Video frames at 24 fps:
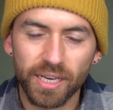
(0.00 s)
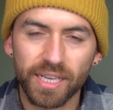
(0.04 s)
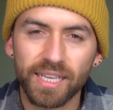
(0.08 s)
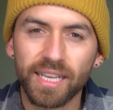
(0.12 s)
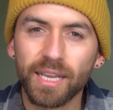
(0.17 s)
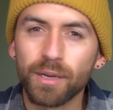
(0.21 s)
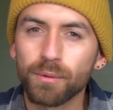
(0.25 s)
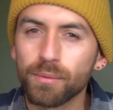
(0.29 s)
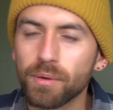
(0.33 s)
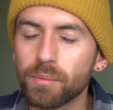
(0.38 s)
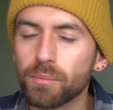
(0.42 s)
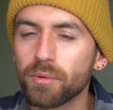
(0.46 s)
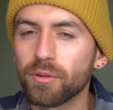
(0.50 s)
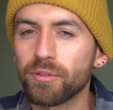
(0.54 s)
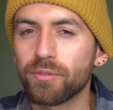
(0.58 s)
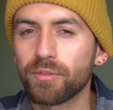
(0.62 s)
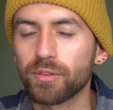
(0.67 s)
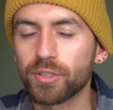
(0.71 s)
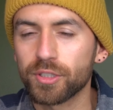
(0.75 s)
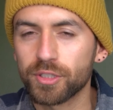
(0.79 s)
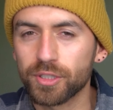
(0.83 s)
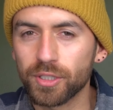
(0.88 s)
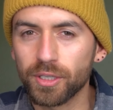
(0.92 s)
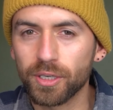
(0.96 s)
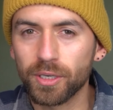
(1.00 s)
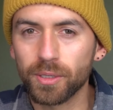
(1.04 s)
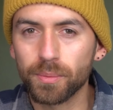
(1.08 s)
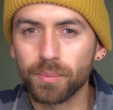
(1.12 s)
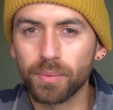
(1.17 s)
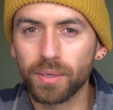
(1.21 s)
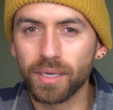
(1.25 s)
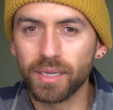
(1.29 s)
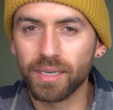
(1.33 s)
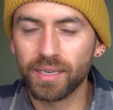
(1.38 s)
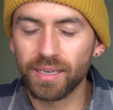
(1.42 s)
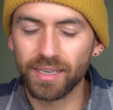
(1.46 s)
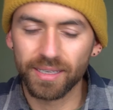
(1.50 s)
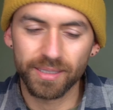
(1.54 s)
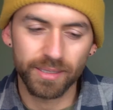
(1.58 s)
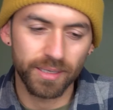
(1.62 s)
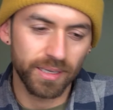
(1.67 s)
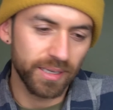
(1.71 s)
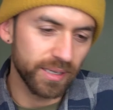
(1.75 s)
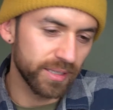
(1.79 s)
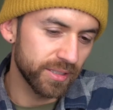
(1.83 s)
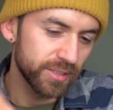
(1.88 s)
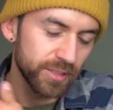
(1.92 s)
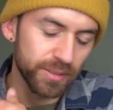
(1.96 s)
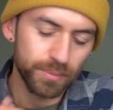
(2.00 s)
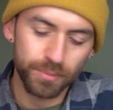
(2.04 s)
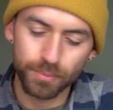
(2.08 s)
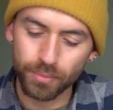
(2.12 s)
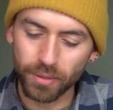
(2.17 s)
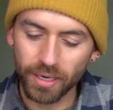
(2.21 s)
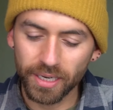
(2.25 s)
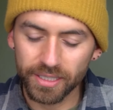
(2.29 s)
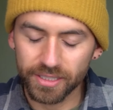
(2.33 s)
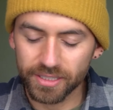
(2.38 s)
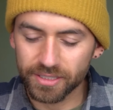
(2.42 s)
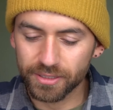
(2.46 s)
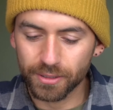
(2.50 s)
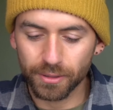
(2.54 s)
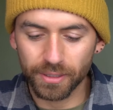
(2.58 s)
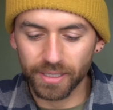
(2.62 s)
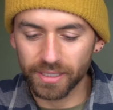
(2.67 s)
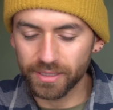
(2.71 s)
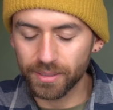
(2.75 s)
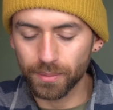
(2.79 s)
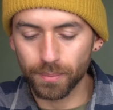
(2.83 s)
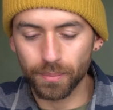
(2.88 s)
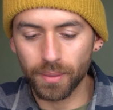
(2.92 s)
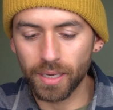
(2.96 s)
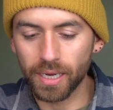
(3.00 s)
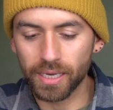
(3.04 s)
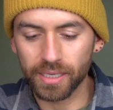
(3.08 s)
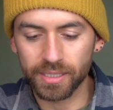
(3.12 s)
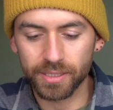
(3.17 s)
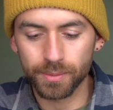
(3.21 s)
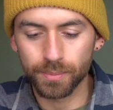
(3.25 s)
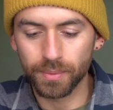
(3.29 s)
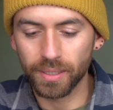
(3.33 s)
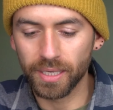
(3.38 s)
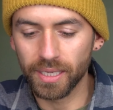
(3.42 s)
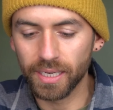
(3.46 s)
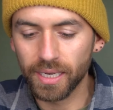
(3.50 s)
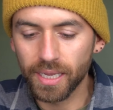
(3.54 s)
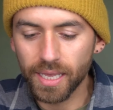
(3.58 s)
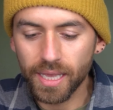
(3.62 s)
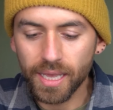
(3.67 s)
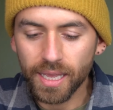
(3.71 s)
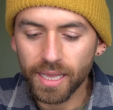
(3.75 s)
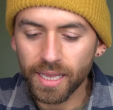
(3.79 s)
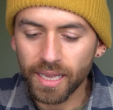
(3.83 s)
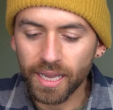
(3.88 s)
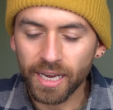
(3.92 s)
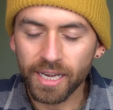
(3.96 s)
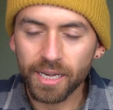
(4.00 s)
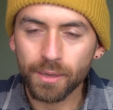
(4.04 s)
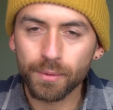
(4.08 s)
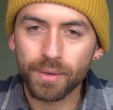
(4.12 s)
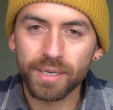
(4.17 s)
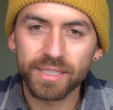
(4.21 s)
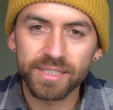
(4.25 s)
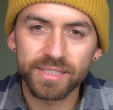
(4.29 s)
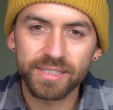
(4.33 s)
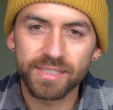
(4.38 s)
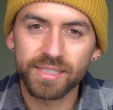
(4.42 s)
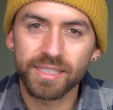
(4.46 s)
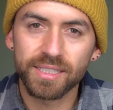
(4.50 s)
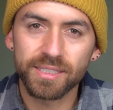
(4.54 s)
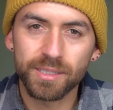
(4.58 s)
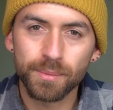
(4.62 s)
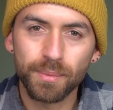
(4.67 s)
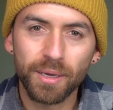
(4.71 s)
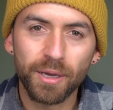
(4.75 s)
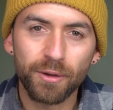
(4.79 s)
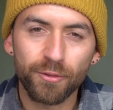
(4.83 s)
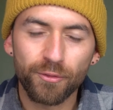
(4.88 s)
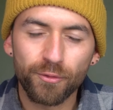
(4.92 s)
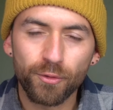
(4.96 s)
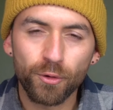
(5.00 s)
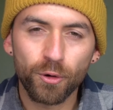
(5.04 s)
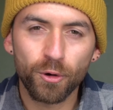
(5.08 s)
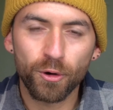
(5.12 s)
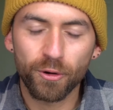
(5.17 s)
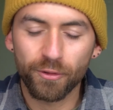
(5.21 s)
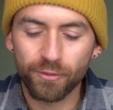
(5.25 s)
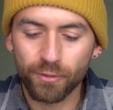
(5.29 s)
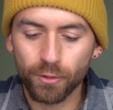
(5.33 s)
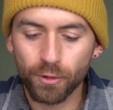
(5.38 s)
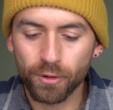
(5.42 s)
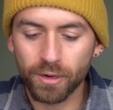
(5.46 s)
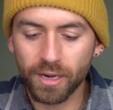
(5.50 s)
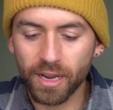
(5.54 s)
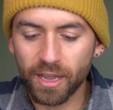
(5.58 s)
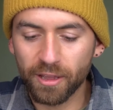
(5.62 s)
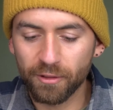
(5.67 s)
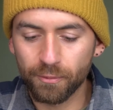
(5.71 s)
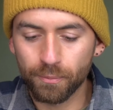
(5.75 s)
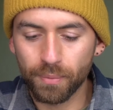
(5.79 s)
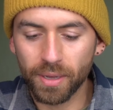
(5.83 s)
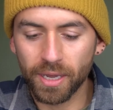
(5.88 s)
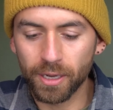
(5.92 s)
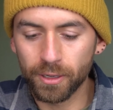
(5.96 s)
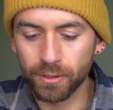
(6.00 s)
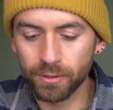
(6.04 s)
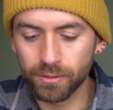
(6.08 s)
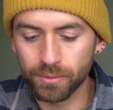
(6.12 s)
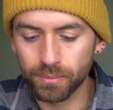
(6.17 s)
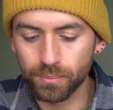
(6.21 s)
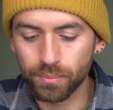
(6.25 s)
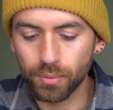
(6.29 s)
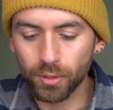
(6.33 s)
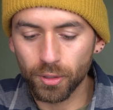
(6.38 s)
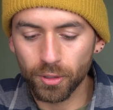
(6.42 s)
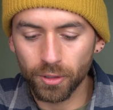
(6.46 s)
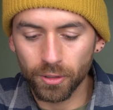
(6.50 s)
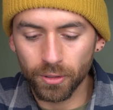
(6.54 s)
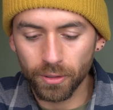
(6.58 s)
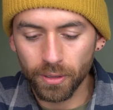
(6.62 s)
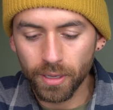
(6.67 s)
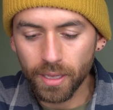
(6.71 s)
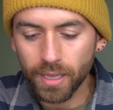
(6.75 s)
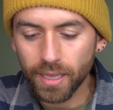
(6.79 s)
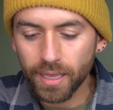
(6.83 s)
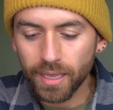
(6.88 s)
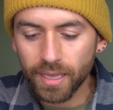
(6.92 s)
I can't remember for sure, but I should probably just go get the box. But anyways, it's about 4 or 4.5 pound pull.